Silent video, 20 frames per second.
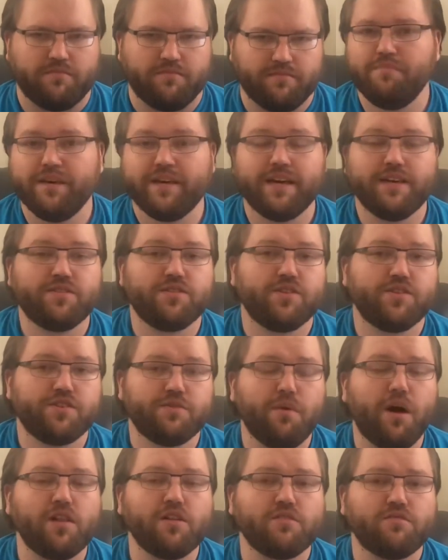Because the
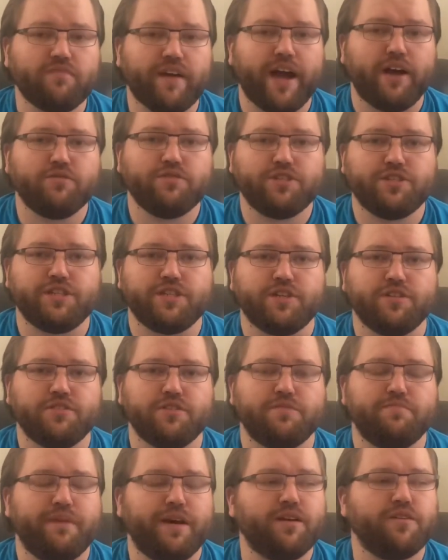smaller round shield
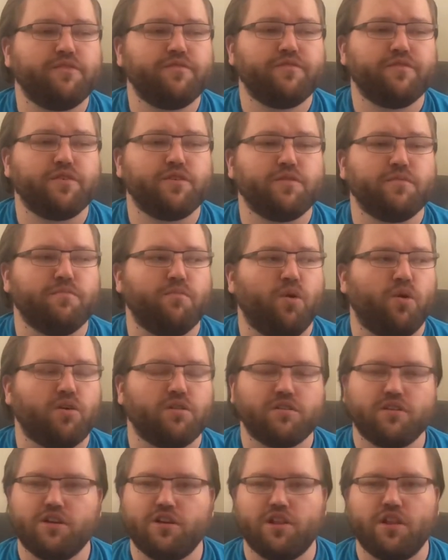is better for more
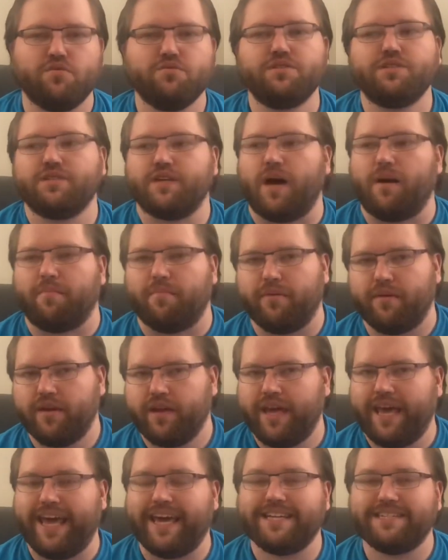close-up,
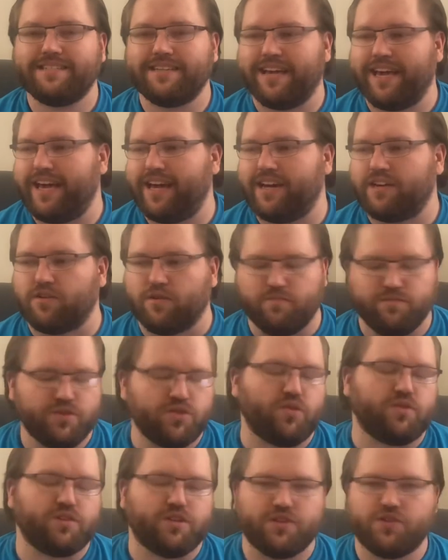hand-to-hand or
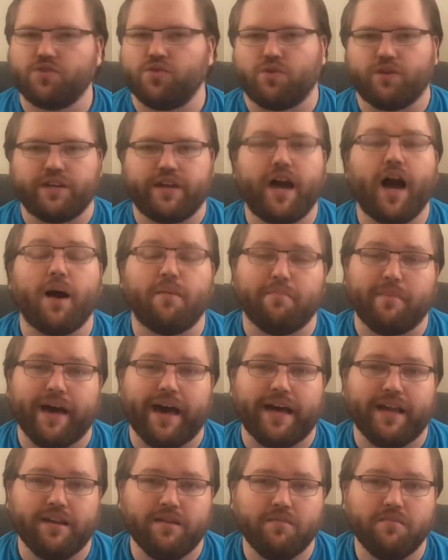sword-to-sword combat.